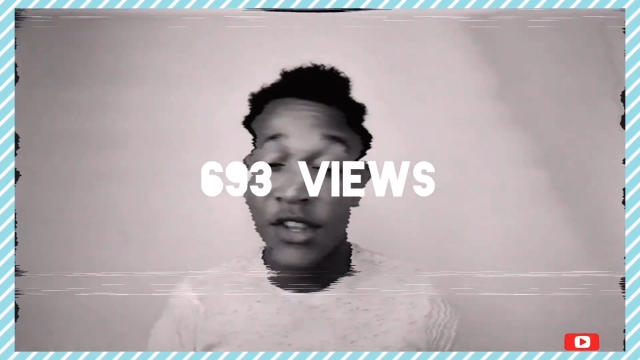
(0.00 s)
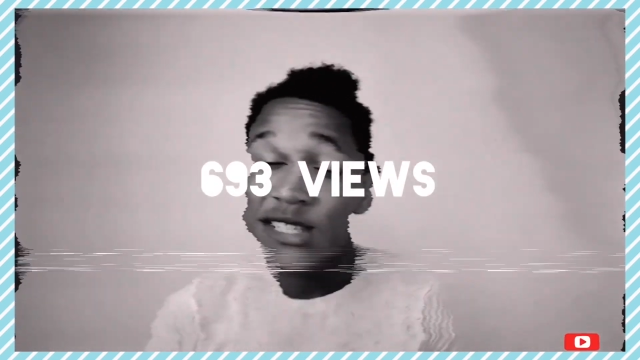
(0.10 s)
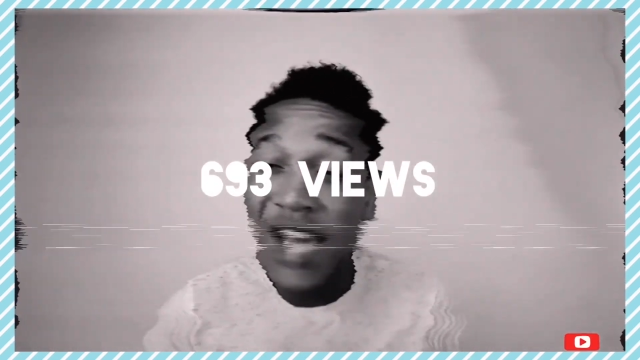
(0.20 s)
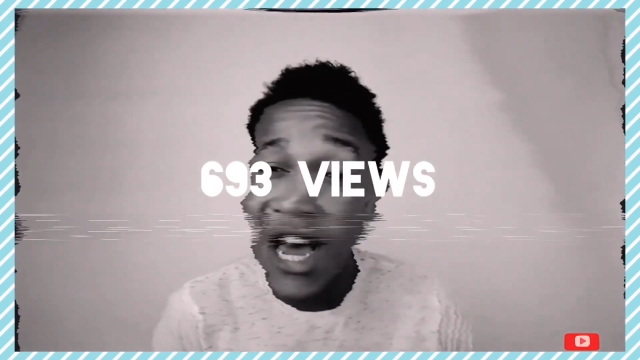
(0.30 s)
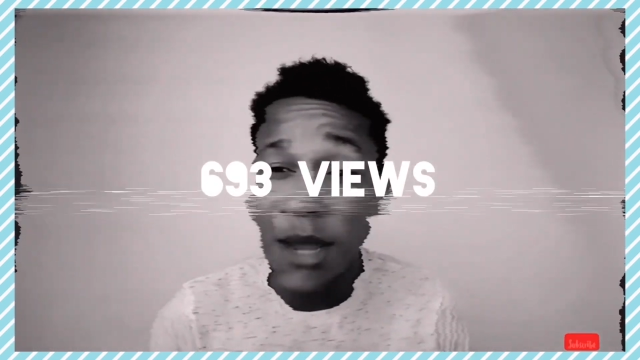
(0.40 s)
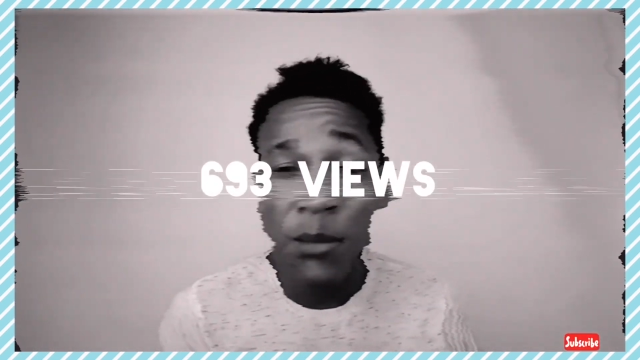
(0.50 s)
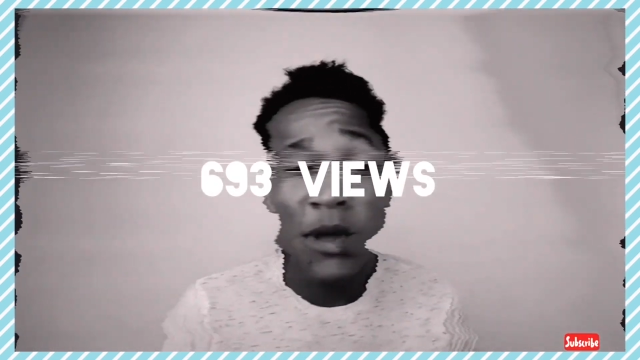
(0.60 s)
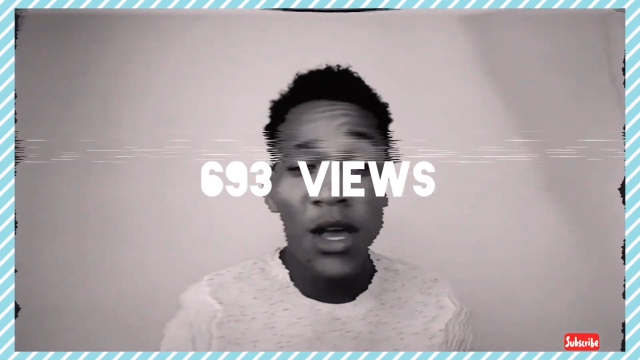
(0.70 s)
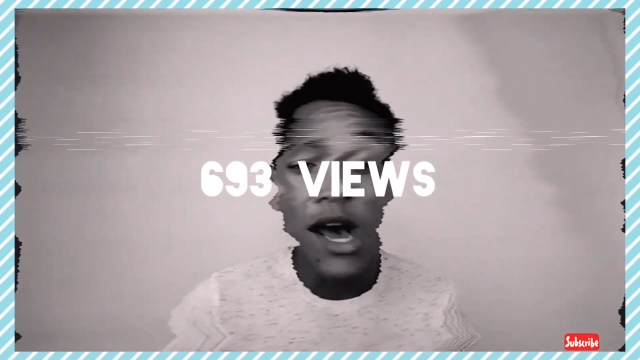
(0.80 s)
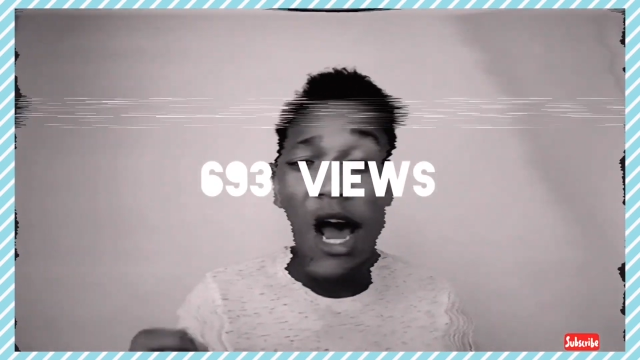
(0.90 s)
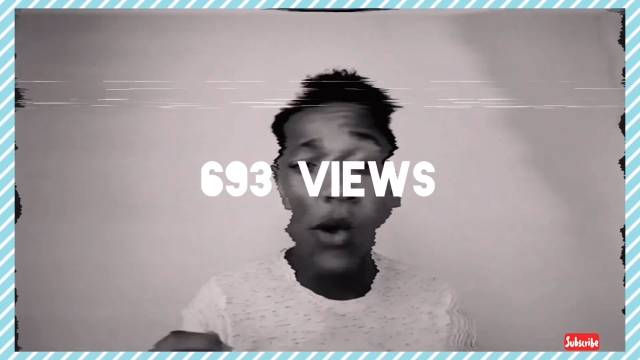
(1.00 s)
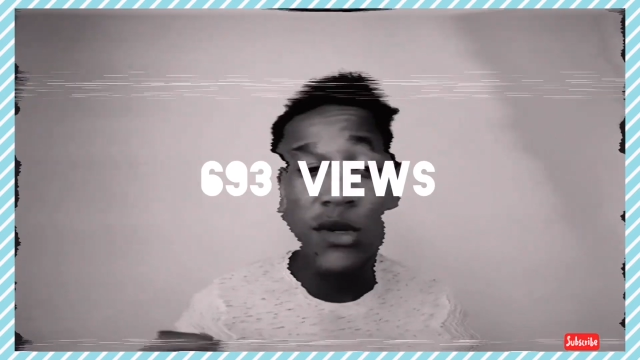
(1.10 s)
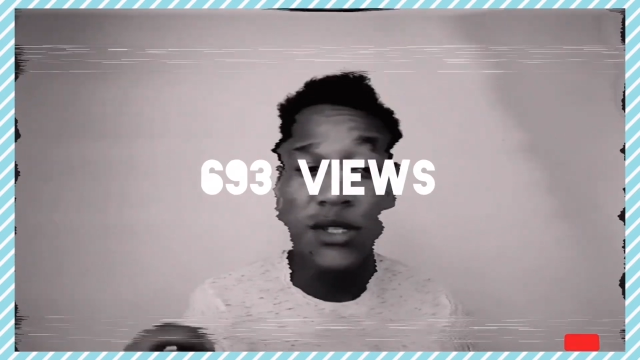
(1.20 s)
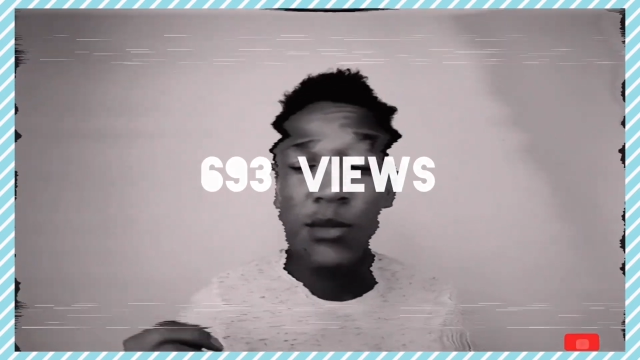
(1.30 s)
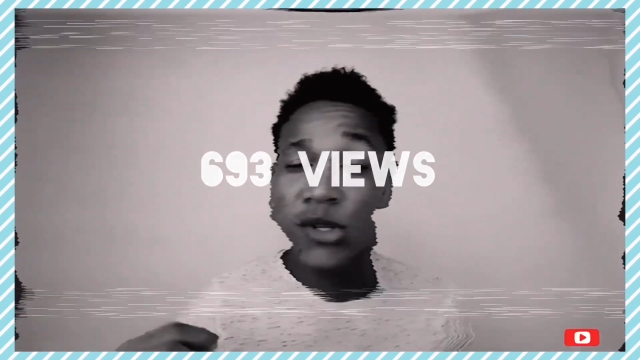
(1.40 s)
which of course I'd
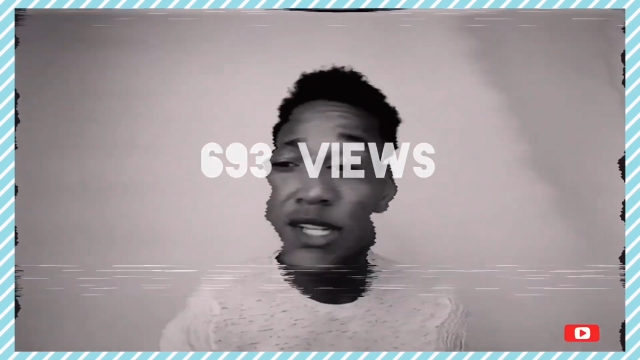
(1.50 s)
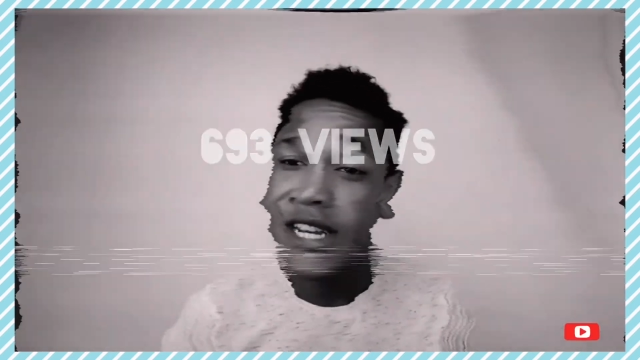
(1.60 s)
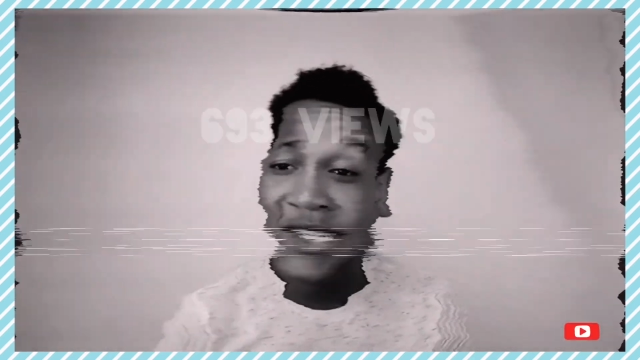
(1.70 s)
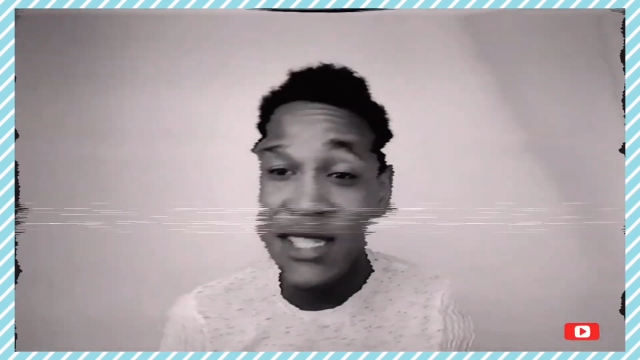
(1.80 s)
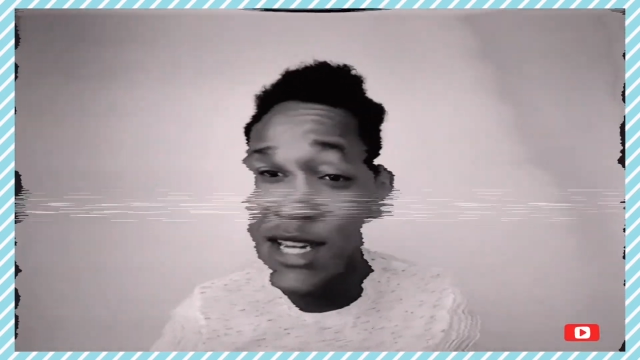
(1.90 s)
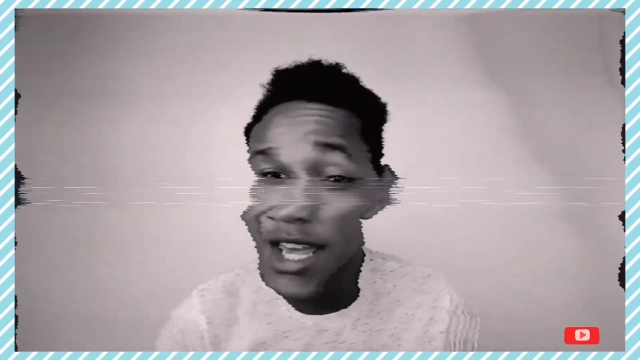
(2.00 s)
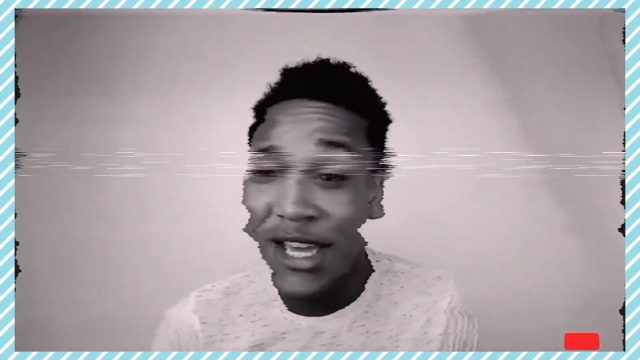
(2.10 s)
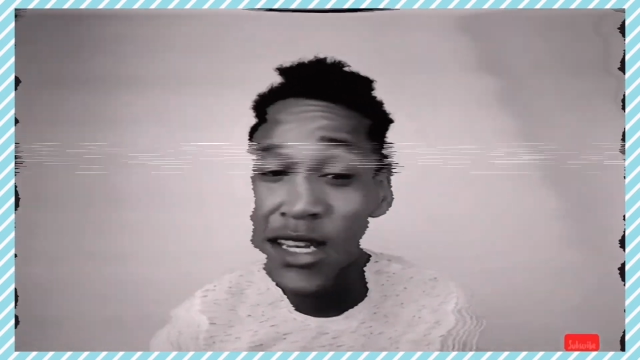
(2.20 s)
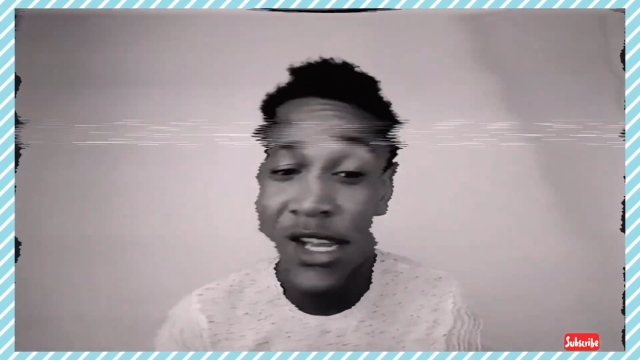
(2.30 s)
always find.